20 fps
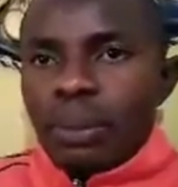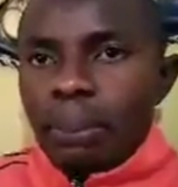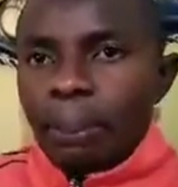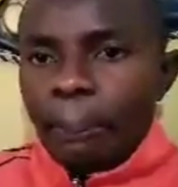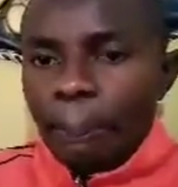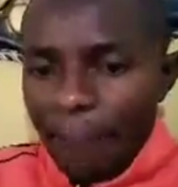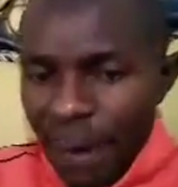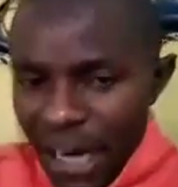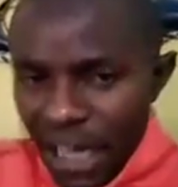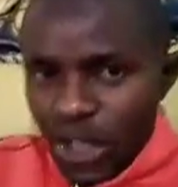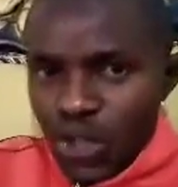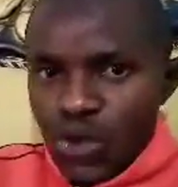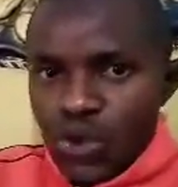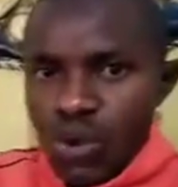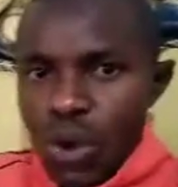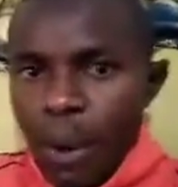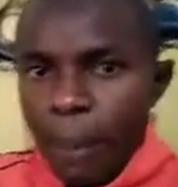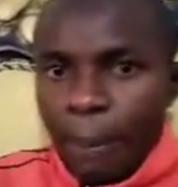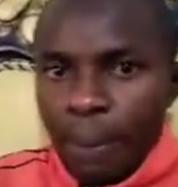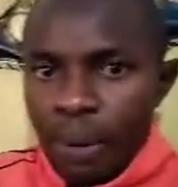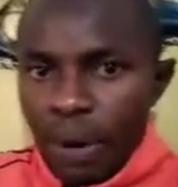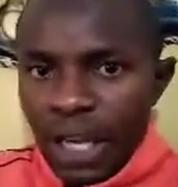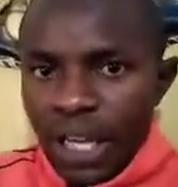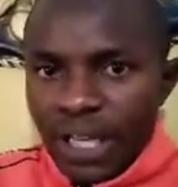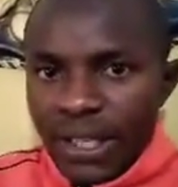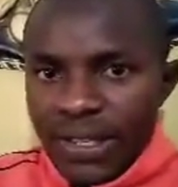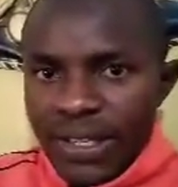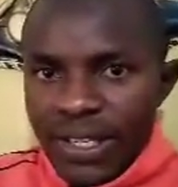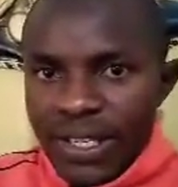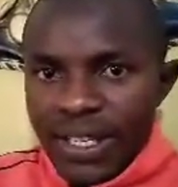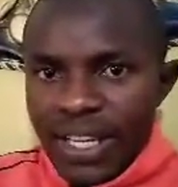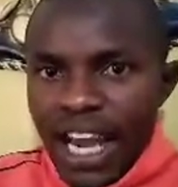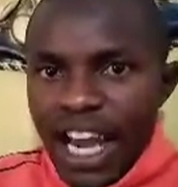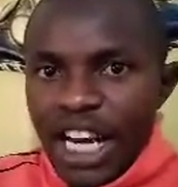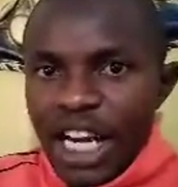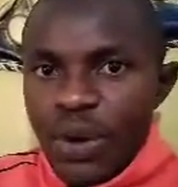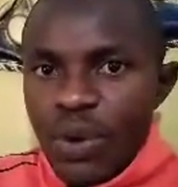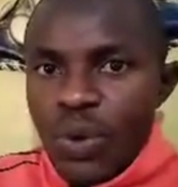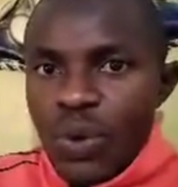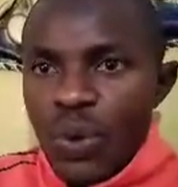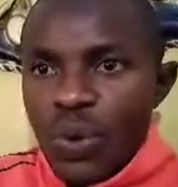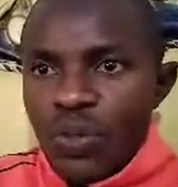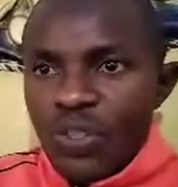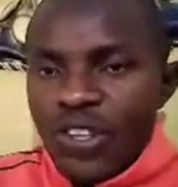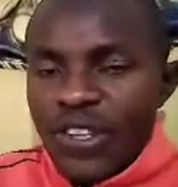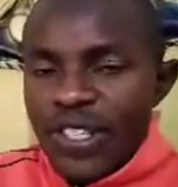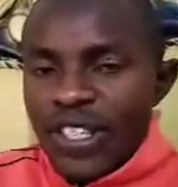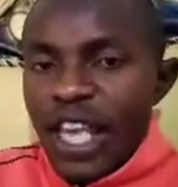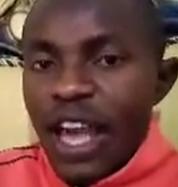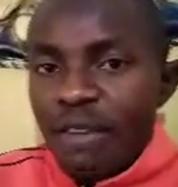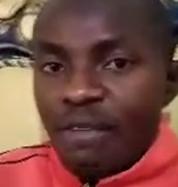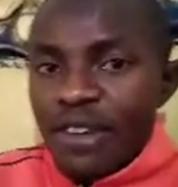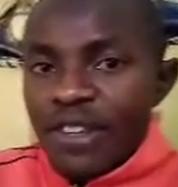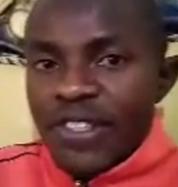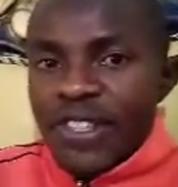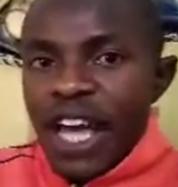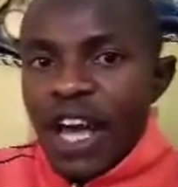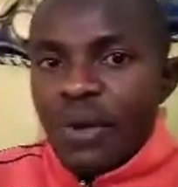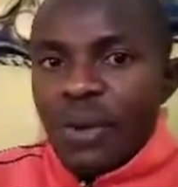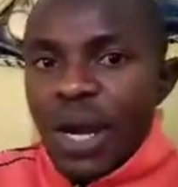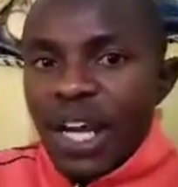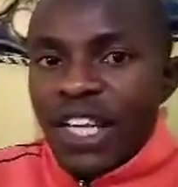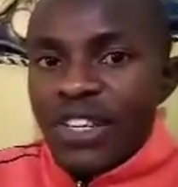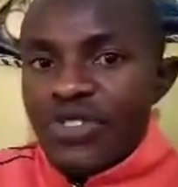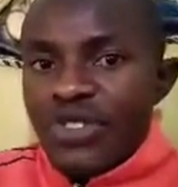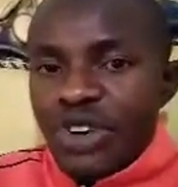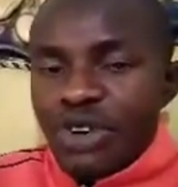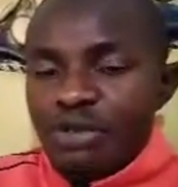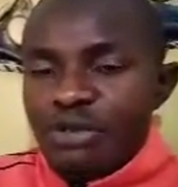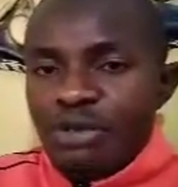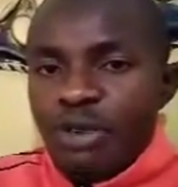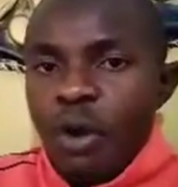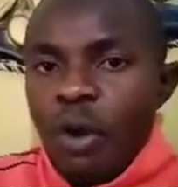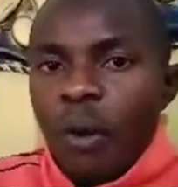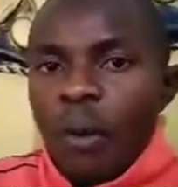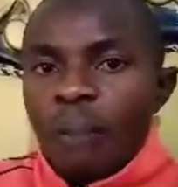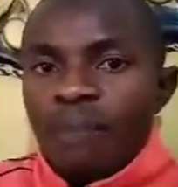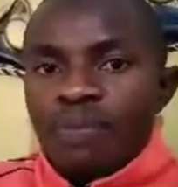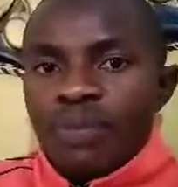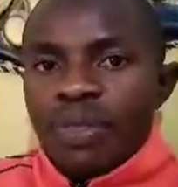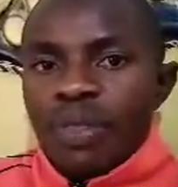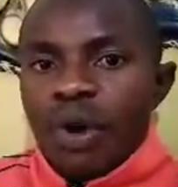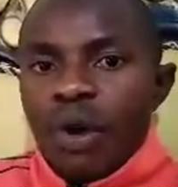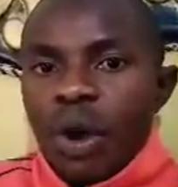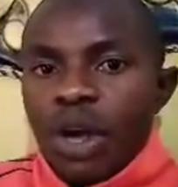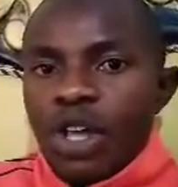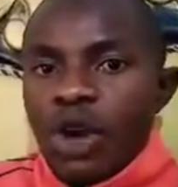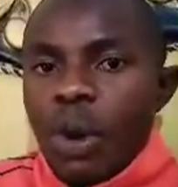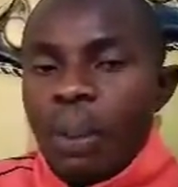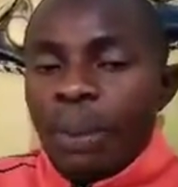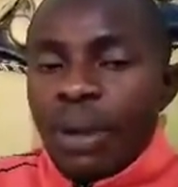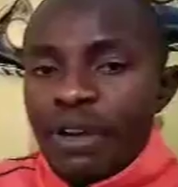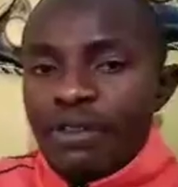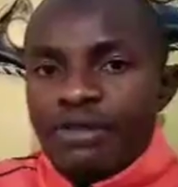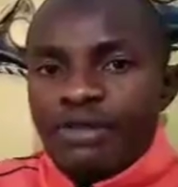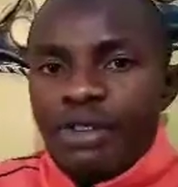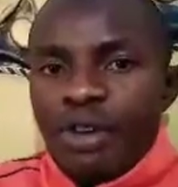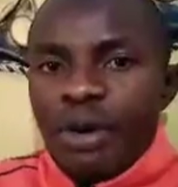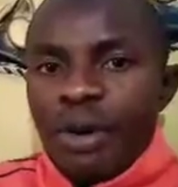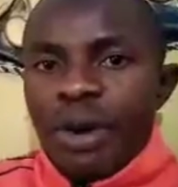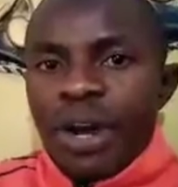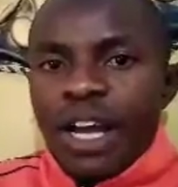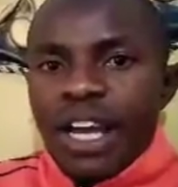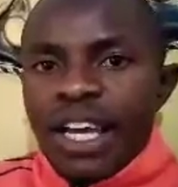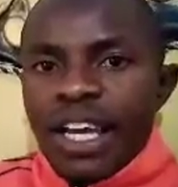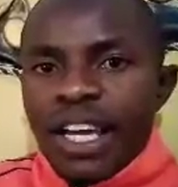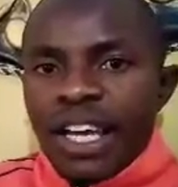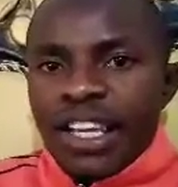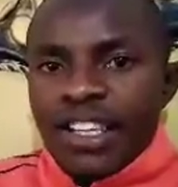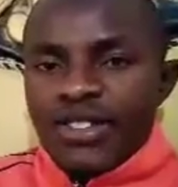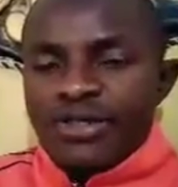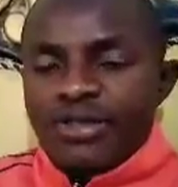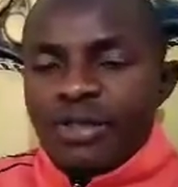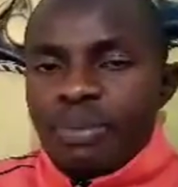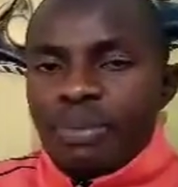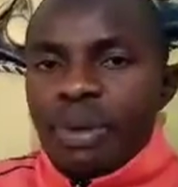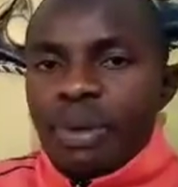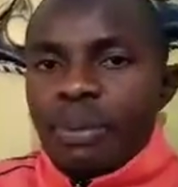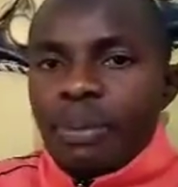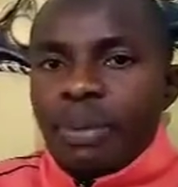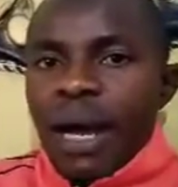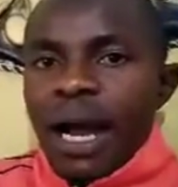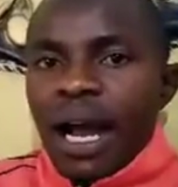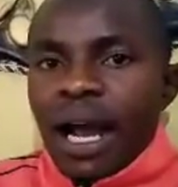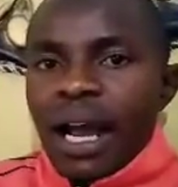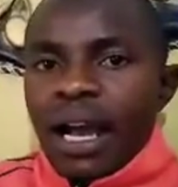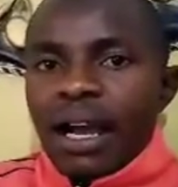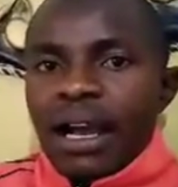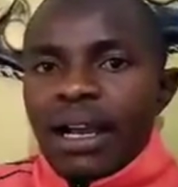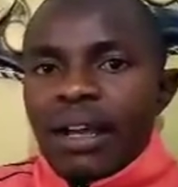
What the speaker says: back to your pocket, and this service that you are catering for or you are paying for is from the bank.